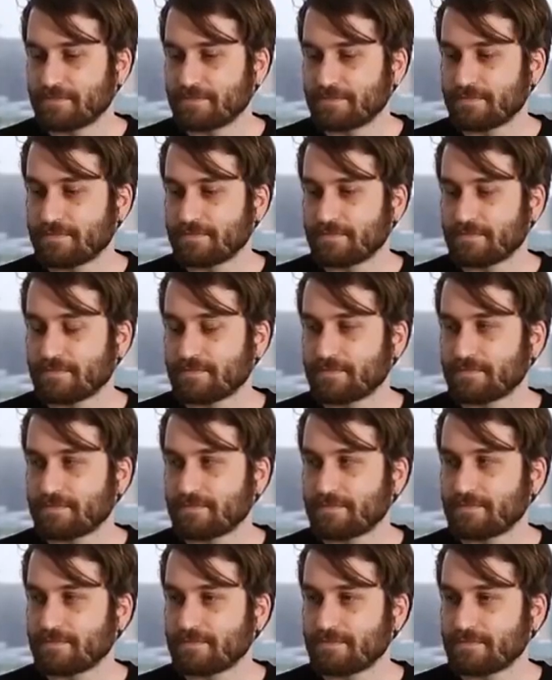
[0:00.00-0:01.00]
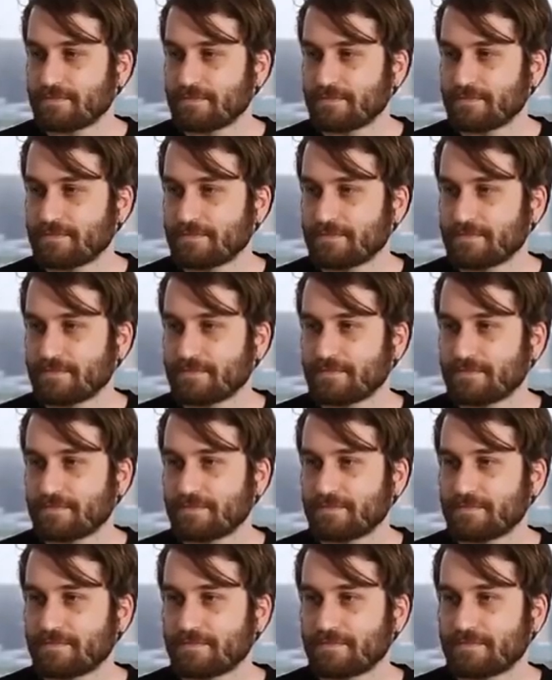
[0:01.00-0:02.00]

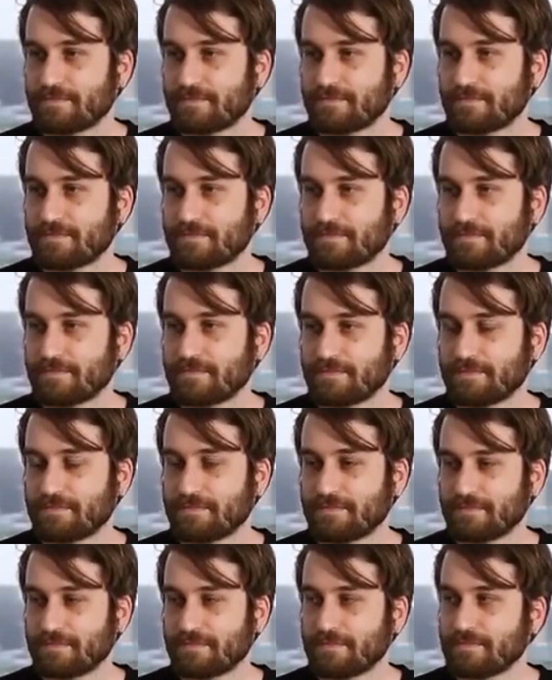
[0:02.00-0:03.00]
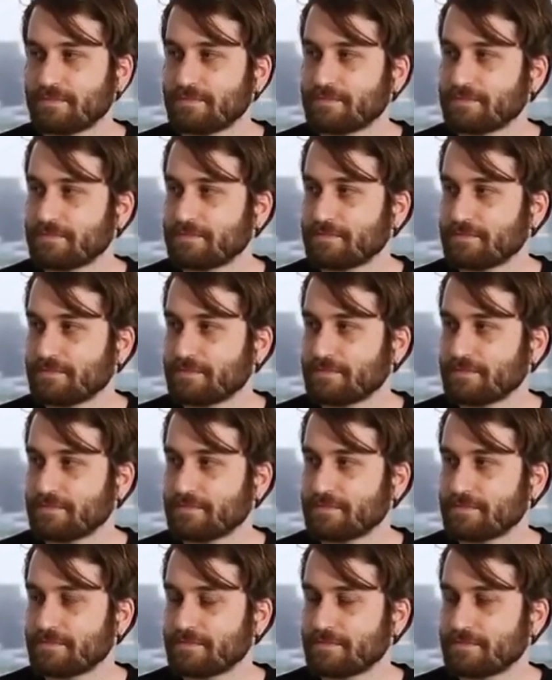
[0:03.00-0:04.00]

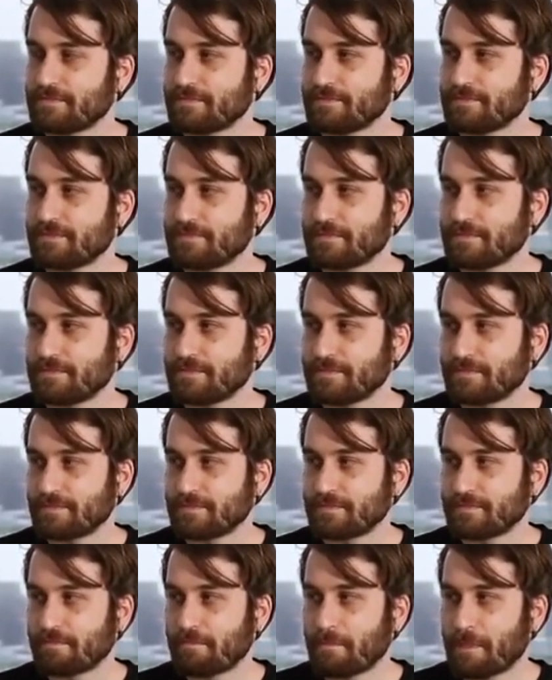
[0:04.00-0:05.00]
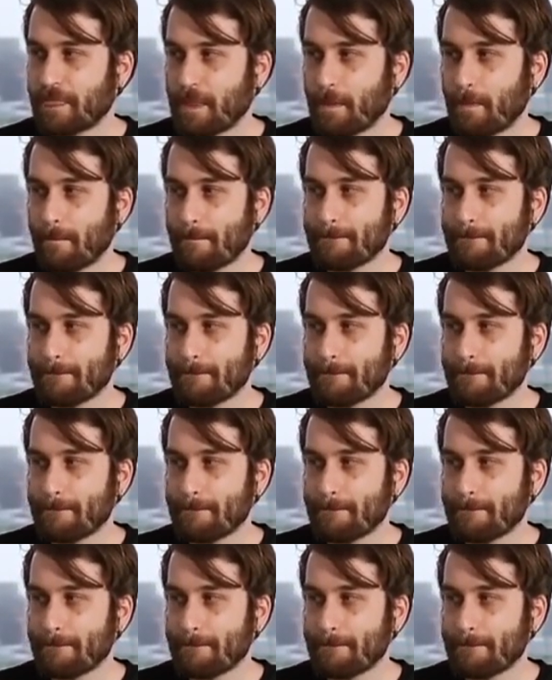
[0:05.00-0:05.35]
[no speech]